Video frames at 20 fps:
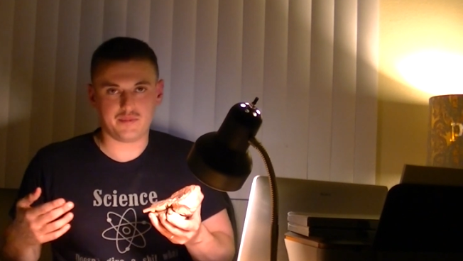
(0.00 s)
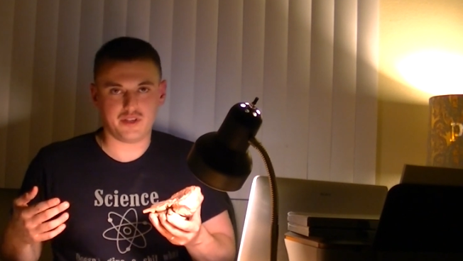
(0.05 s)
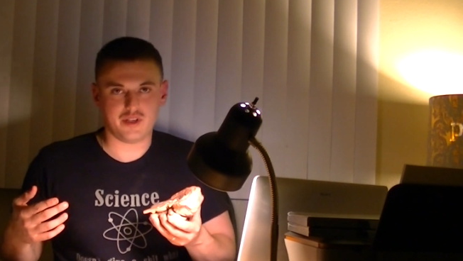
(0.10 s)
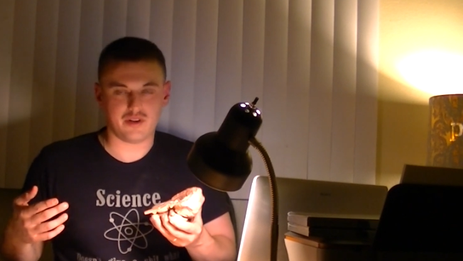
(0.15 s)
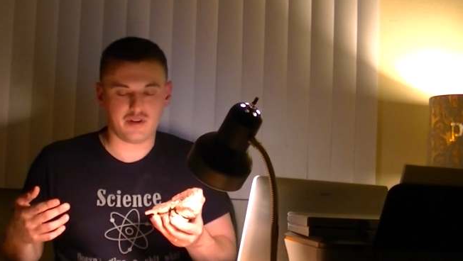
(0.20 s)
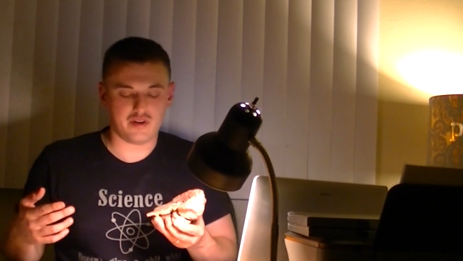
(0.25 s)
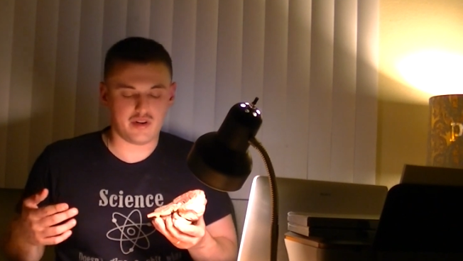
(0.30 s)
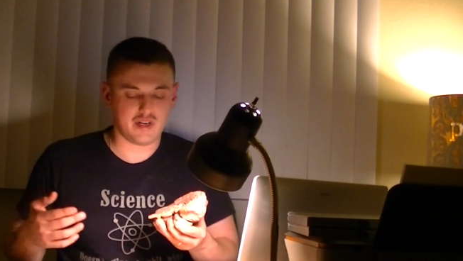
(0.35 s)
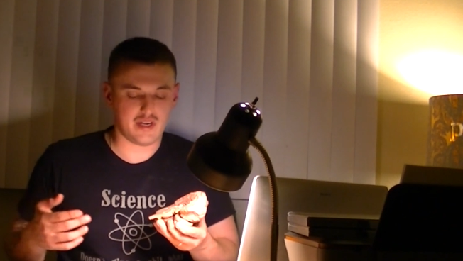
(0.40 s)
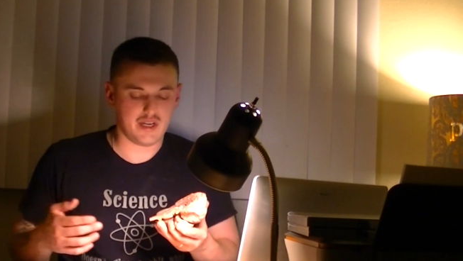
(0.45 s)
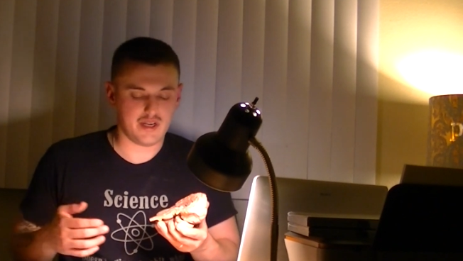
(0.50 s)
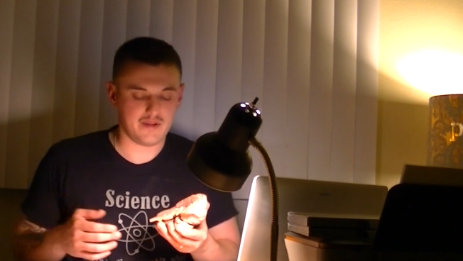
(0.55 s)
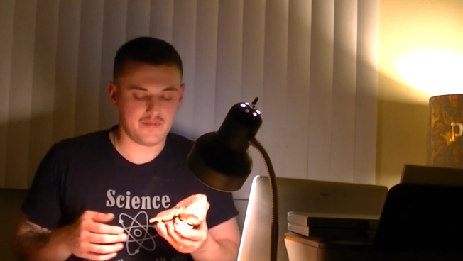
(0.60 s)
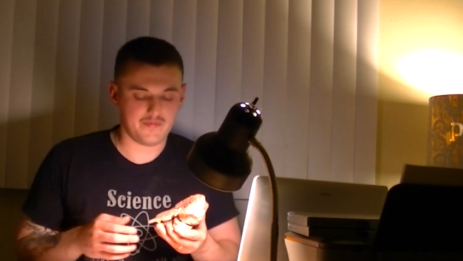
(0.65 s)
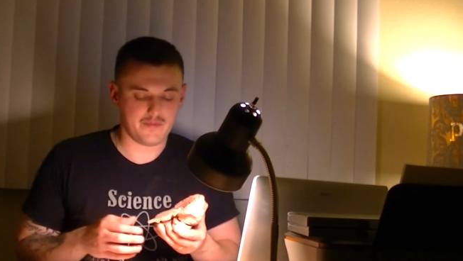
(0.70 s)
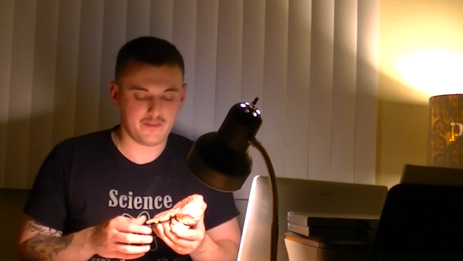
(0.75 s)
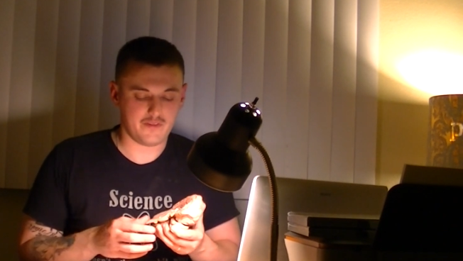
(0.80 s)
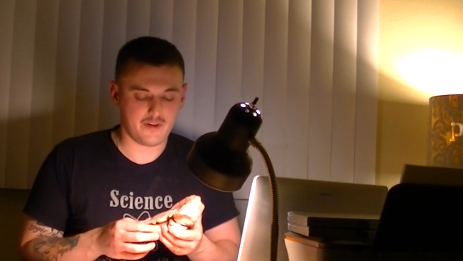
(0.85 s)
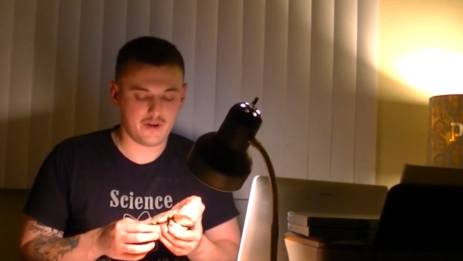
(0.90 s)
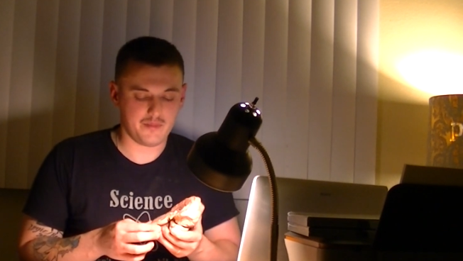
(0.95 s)

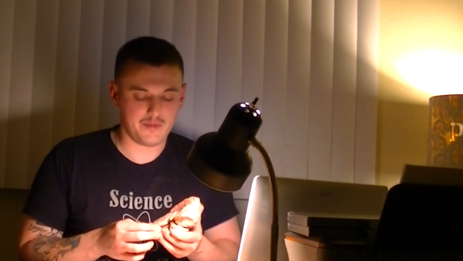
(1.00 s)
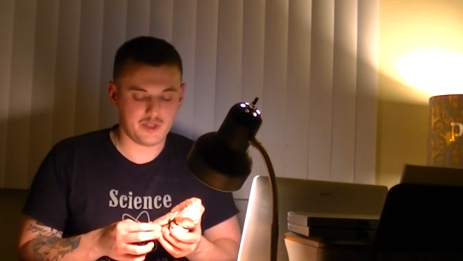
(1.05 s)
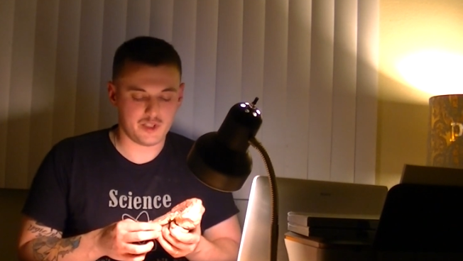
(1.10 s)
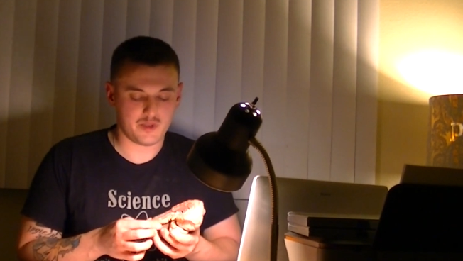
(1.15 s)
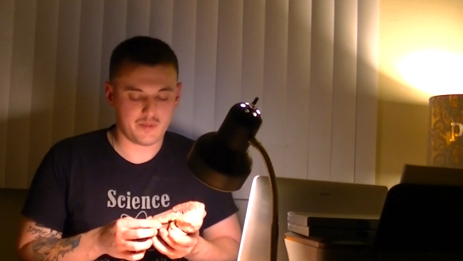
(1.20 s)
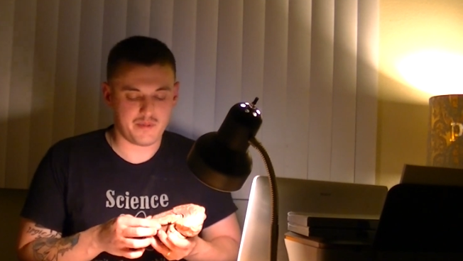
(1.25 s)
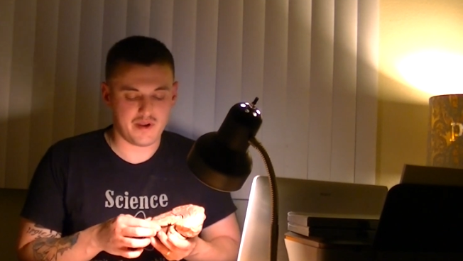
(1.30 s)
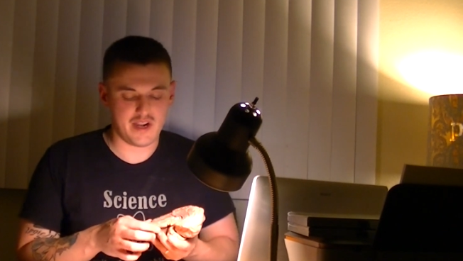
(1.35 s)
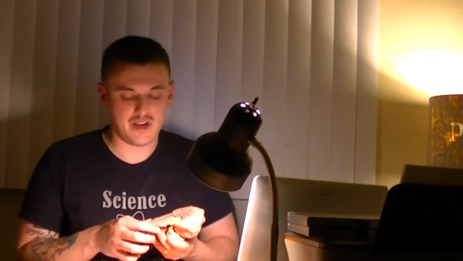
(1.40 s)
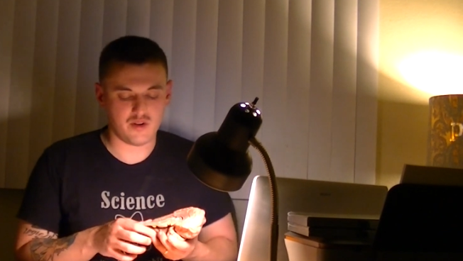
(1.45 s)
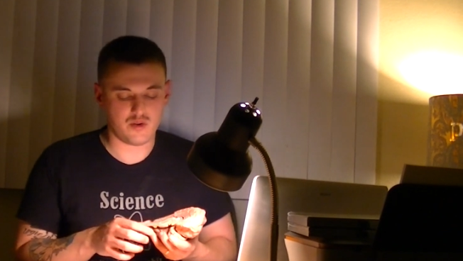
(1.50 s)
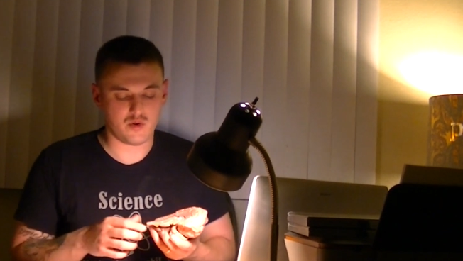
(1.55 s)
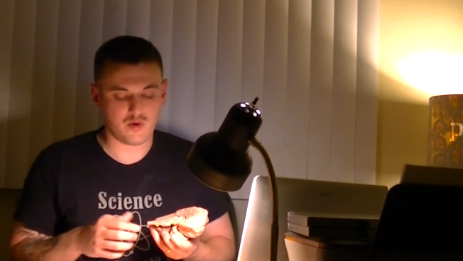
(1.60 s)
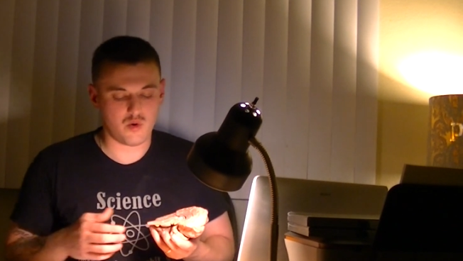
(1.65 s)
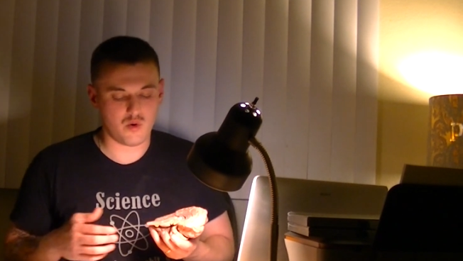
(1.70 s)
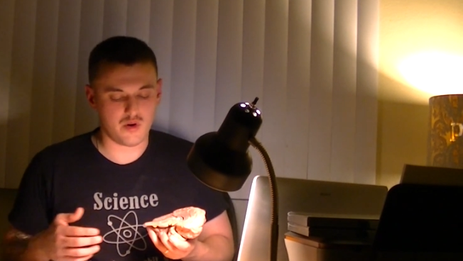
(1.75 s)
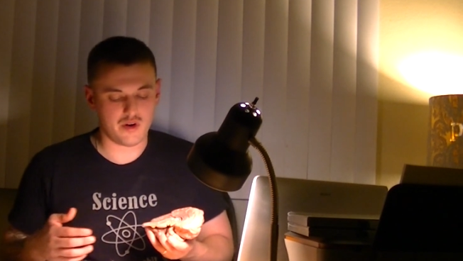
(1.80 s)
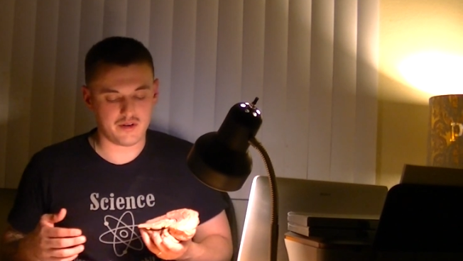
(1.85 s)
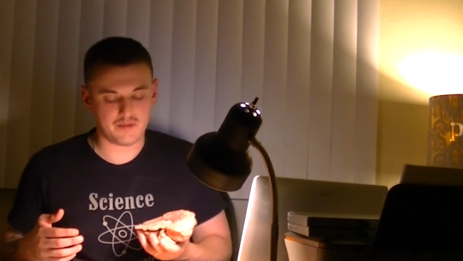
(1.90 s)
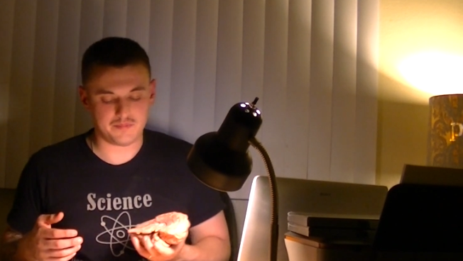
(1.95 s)
your spinal
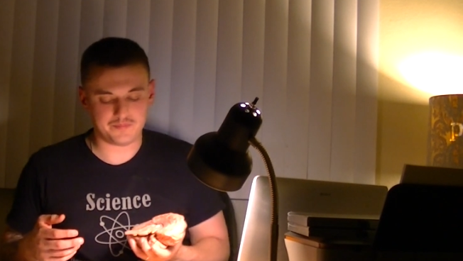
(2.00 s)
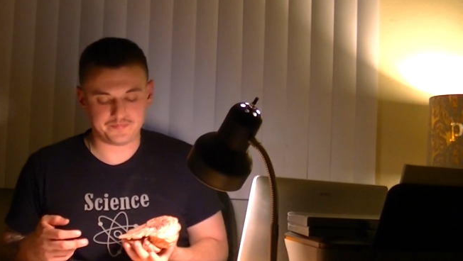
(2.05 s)
cord.